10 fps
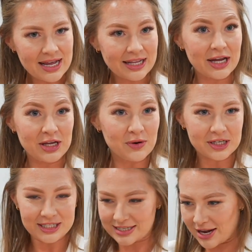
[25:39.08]
Like, you were
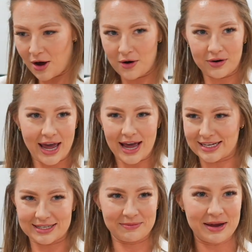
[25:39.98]
just like, oh, okay, I
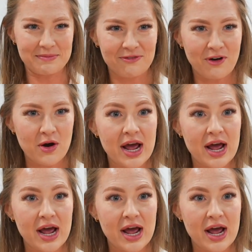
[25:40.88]
guess I'm getting my phone.